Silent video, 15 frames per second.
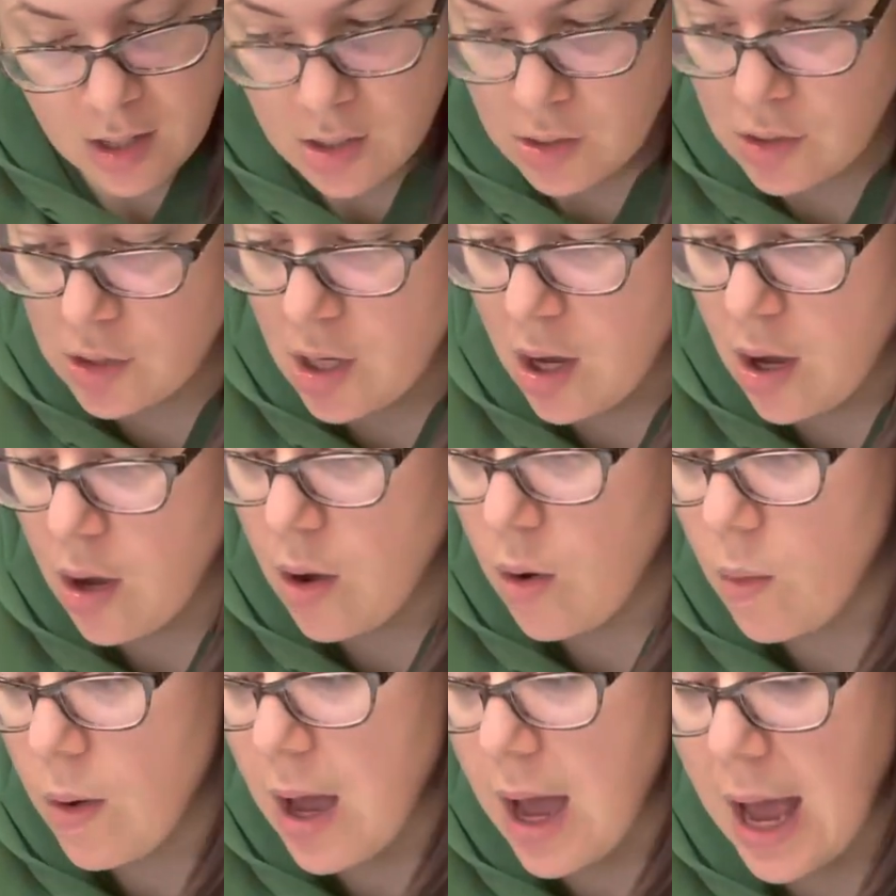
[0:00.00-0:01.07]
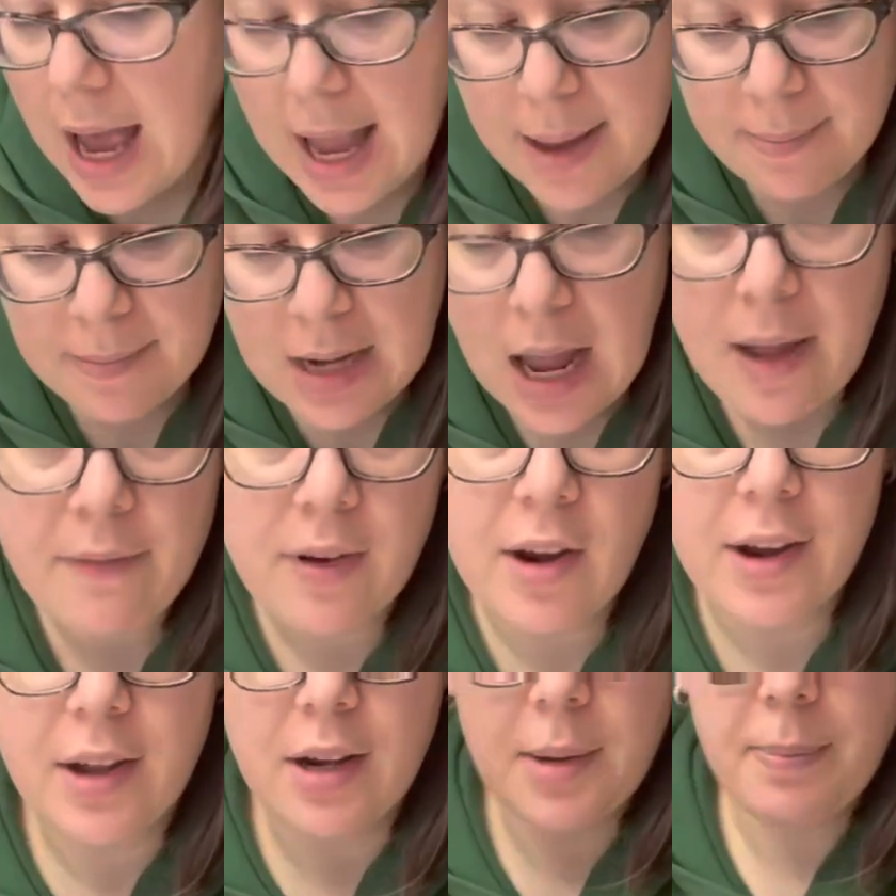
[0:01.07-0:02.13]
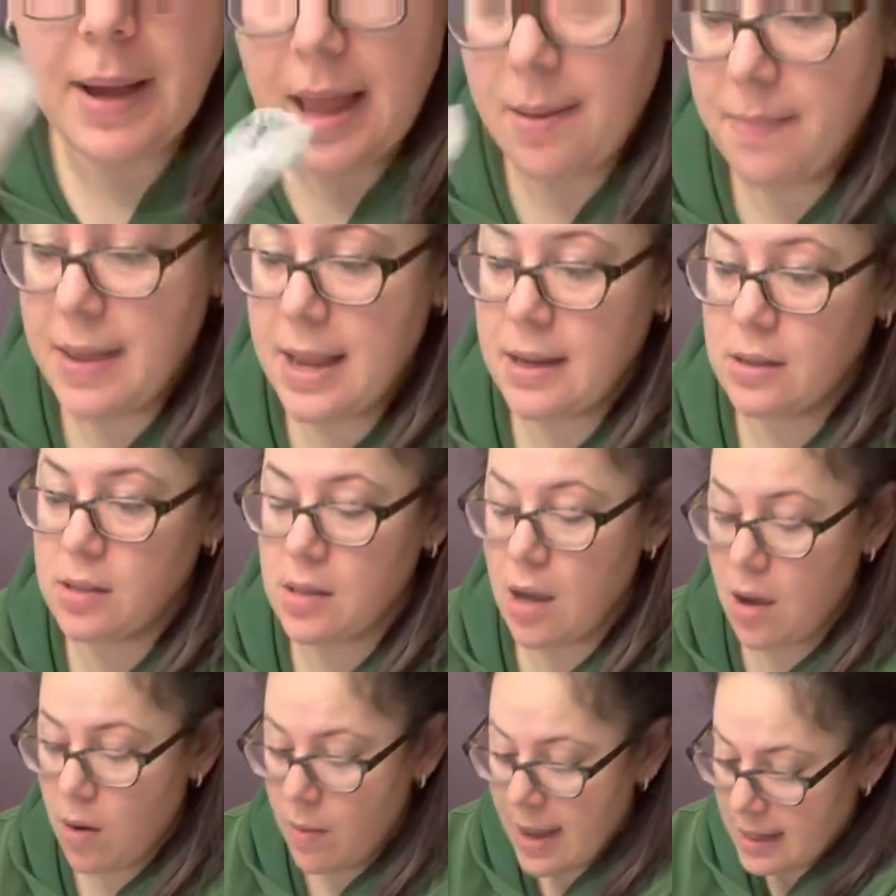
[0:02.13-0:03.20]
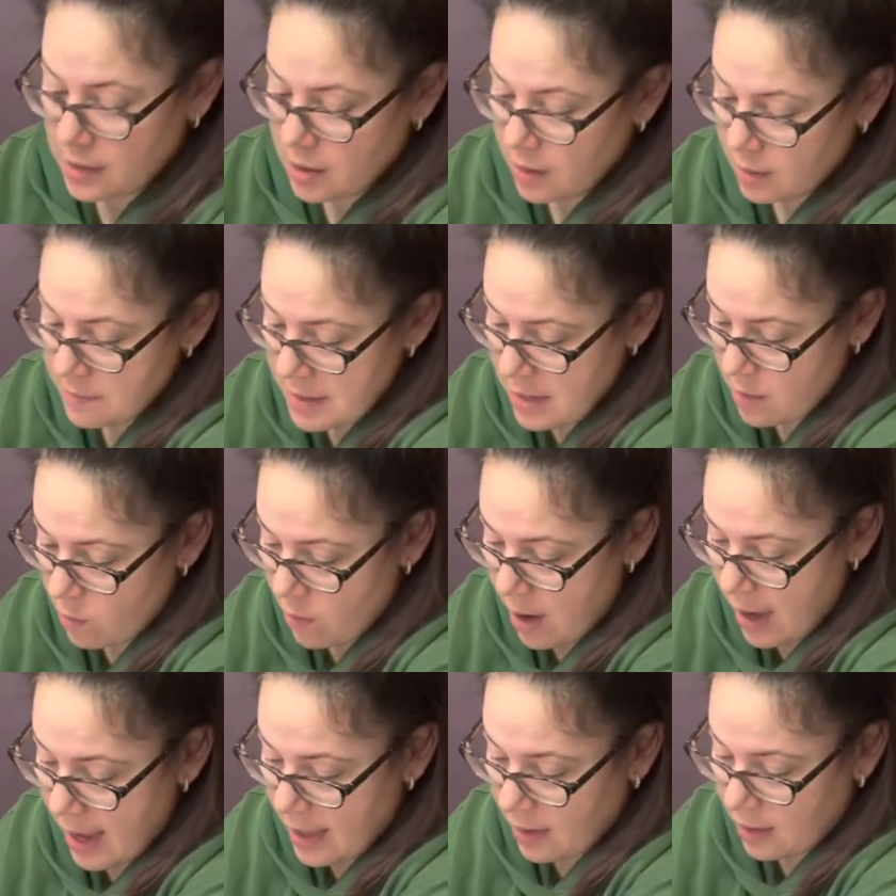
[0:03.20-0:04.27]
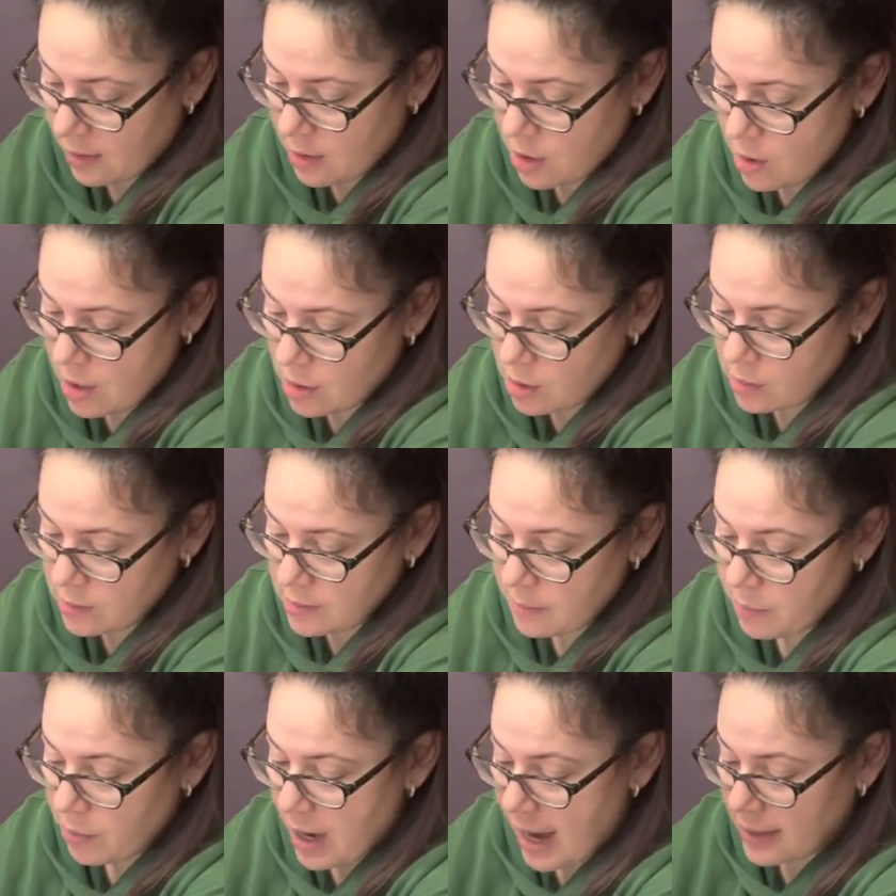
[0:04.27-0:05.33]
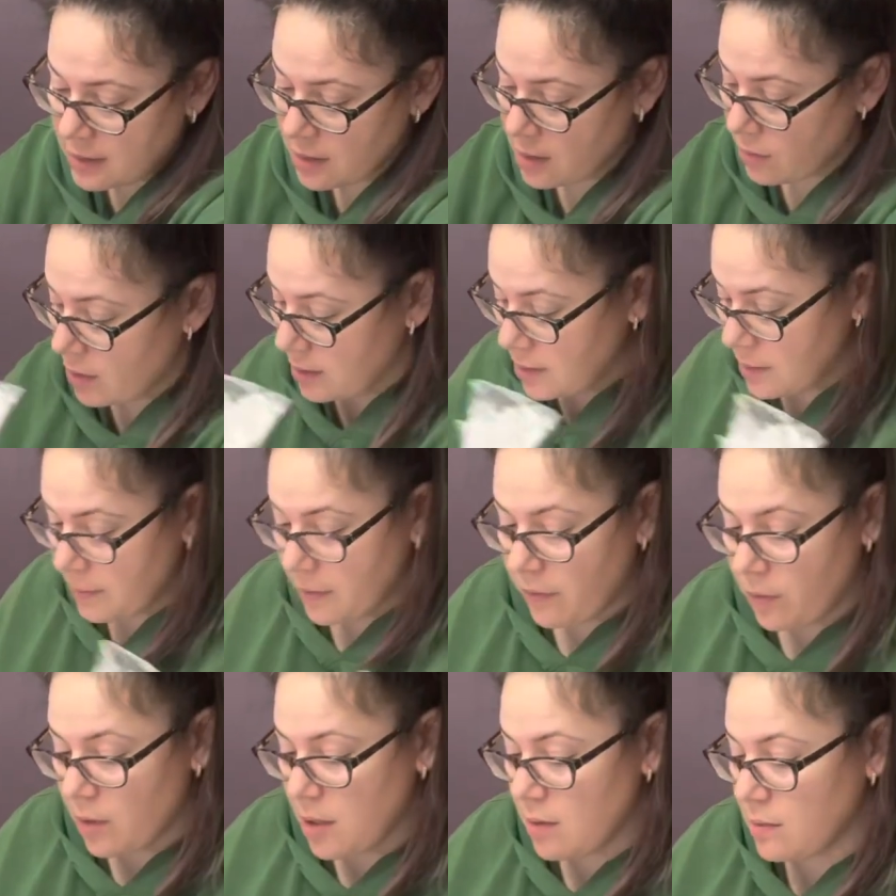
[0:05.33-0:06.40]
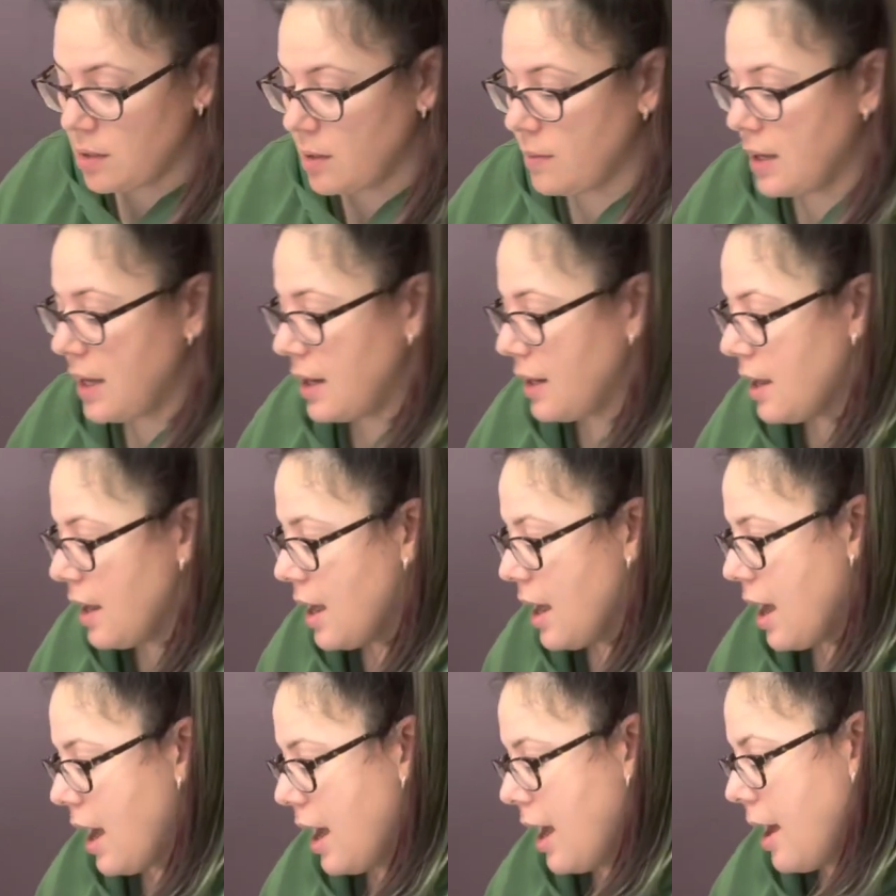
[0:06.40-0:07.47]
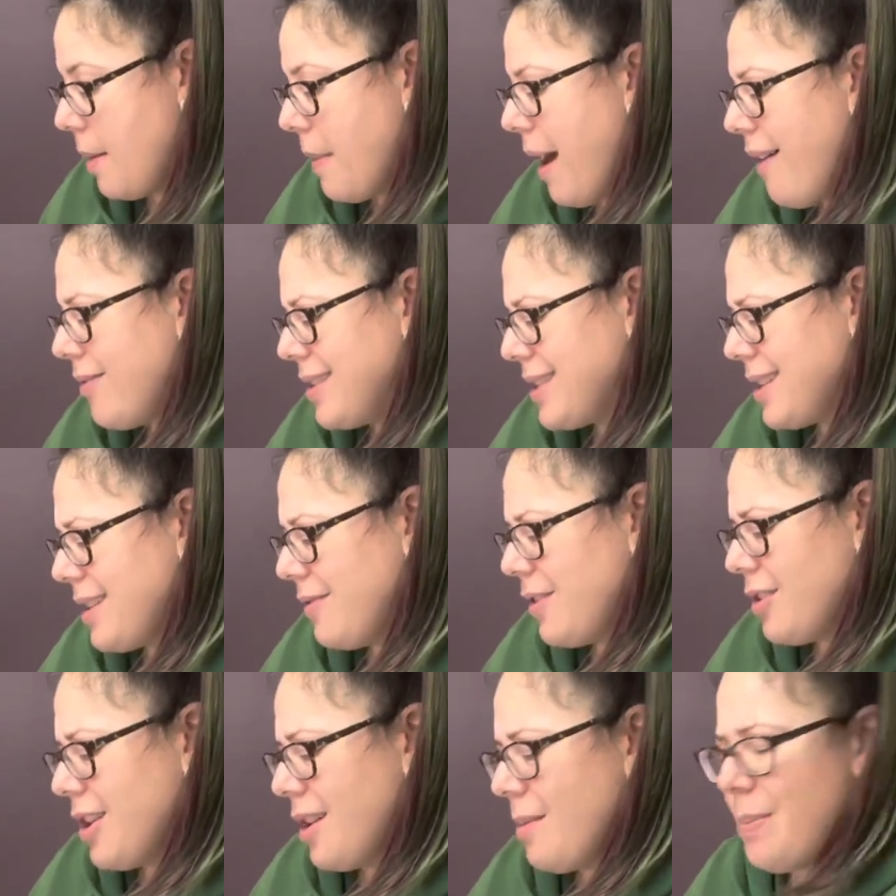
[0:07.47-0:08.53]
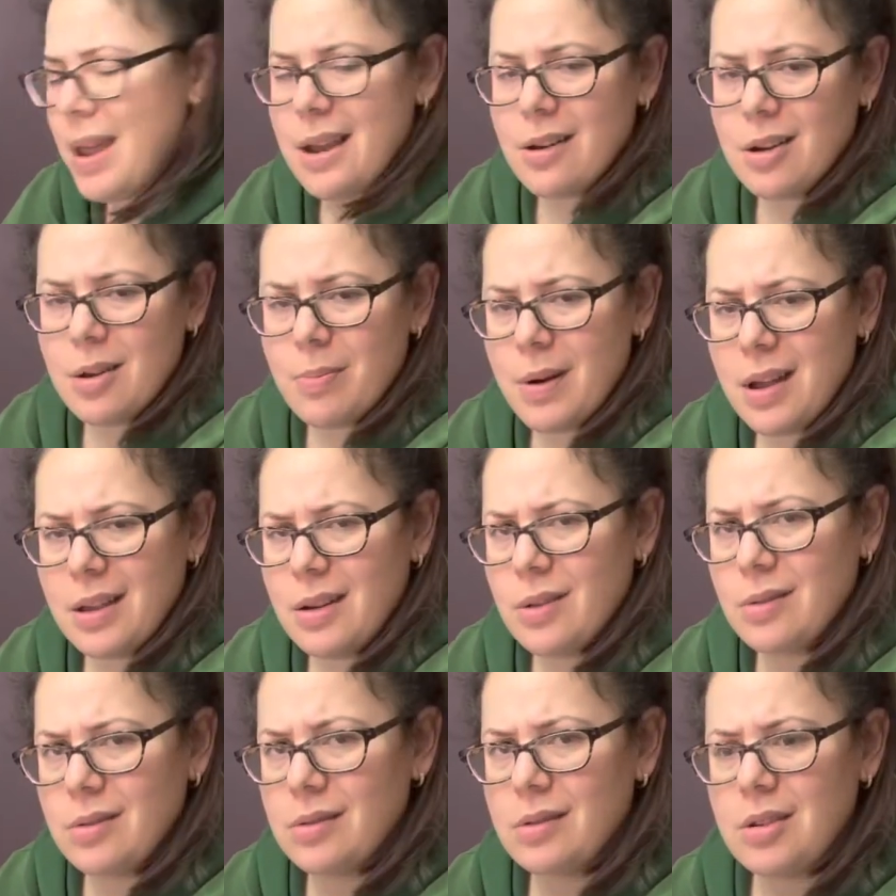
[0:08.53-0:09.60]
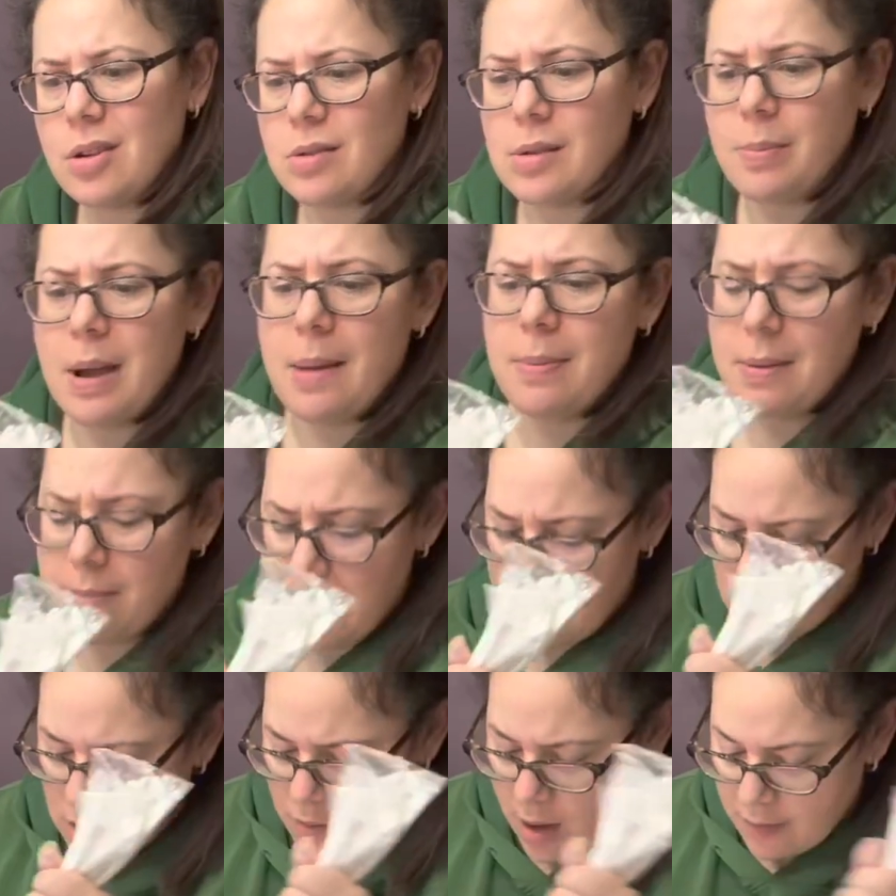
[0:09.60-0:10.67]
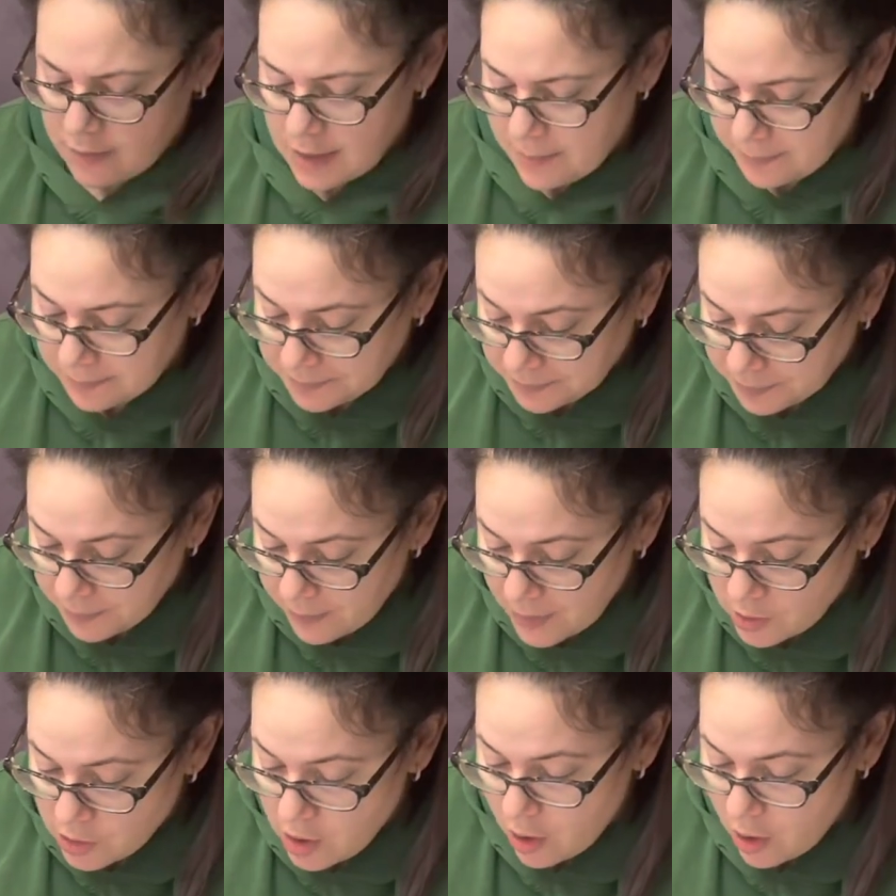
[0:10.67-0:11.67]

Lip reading: So I'm not very good at piping, so it took me a while. You can do some practice runs before you do it. Obviously, if you're not a baker, you probably don't use a piping bag too often. So